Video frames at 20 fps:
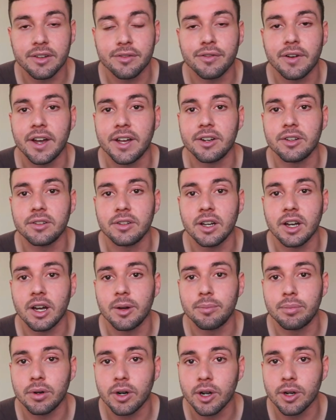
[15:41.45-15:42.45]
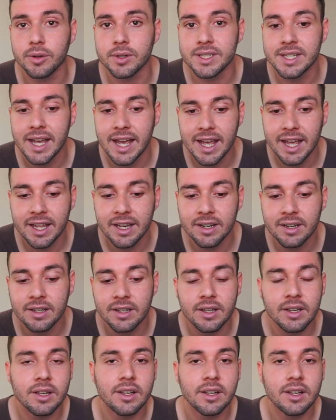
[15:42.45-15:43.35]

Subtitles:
to Final Cut Pro 10.